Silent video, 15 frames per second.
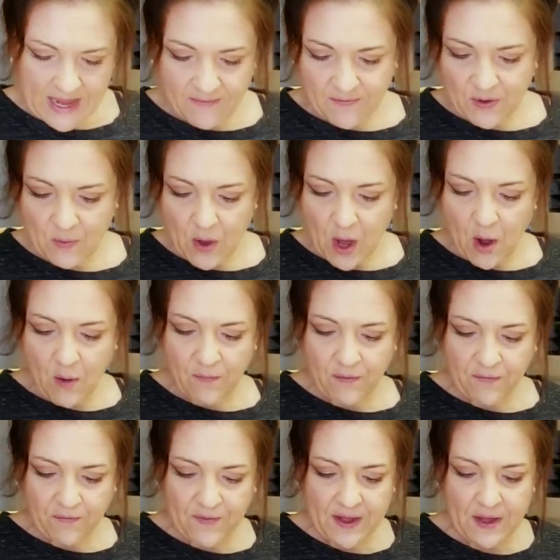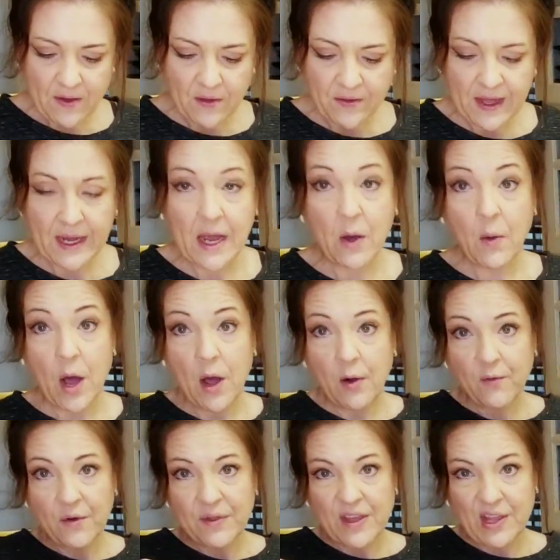If you overfill, they go
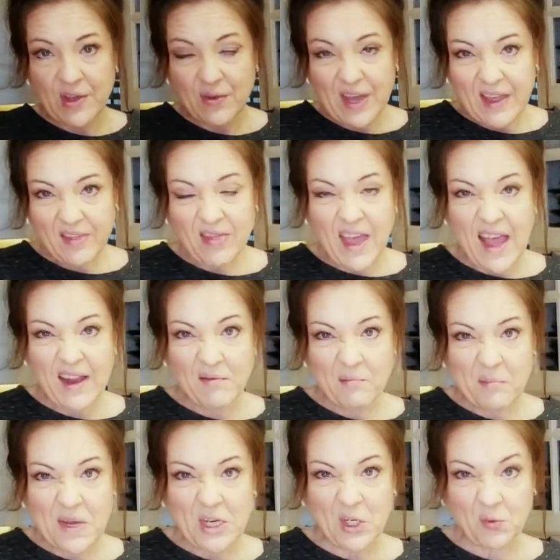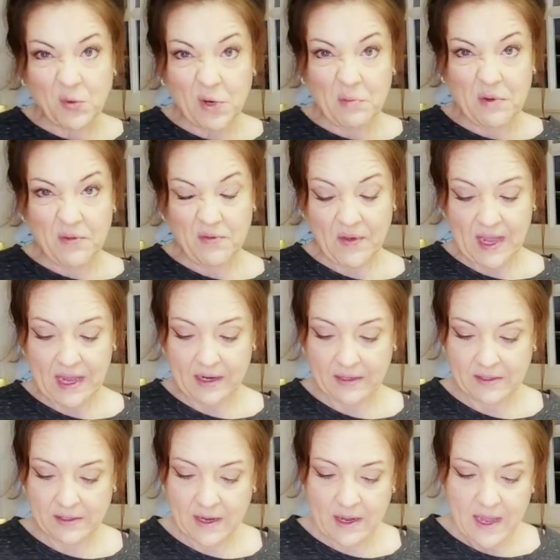over and then you get that mushroom
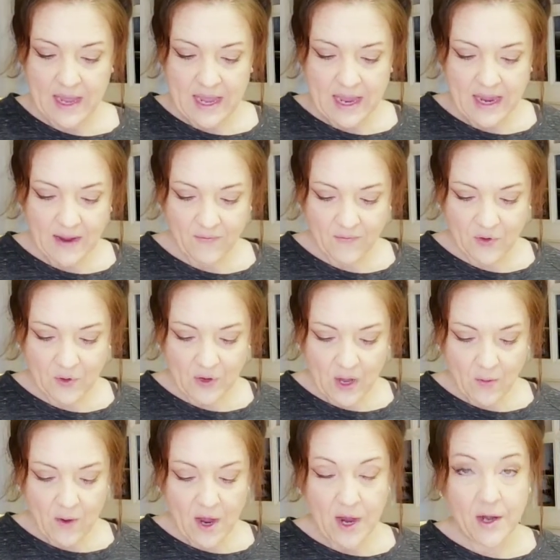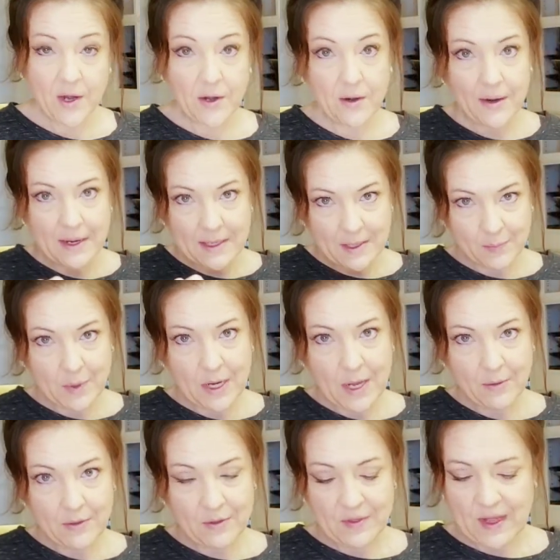effect. If you go under, it's
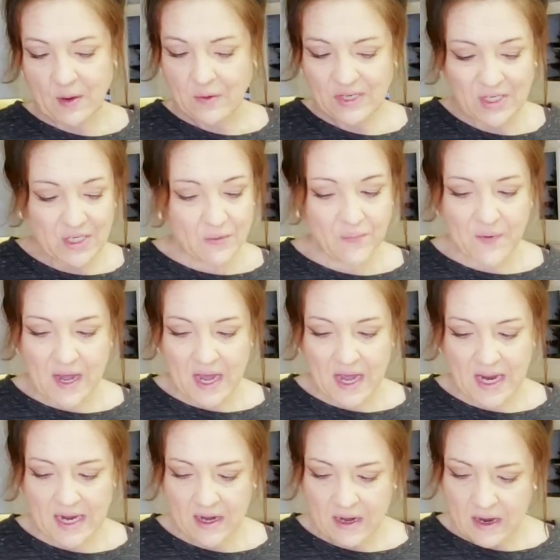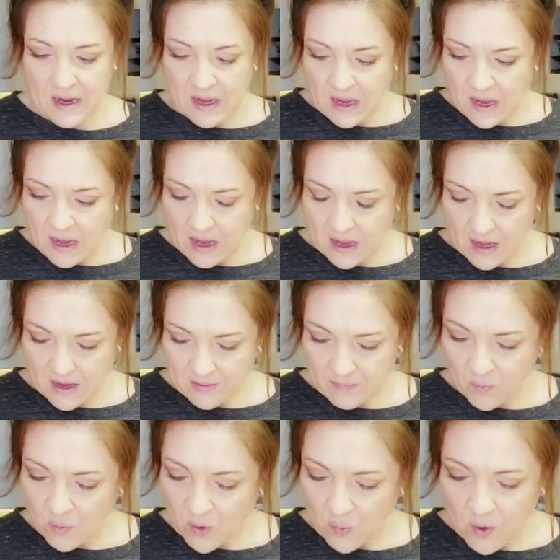below the thing, which is fine.
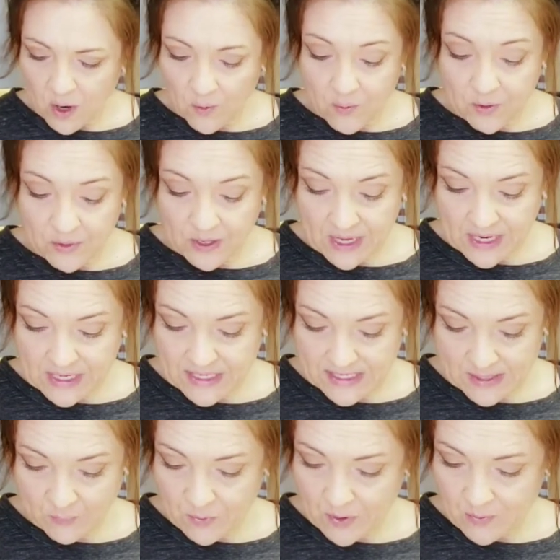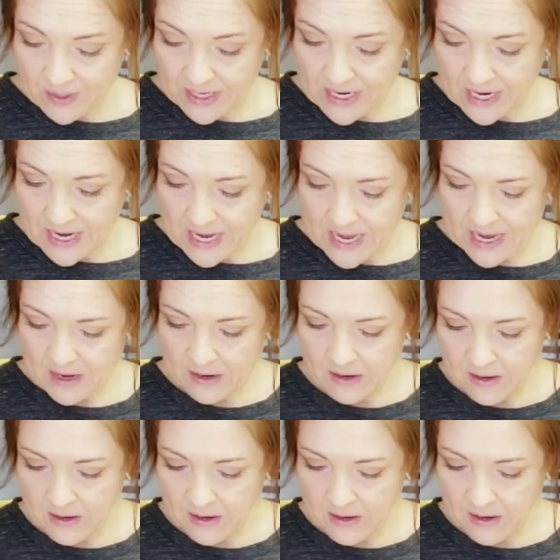We'll work with, like I said, what we got.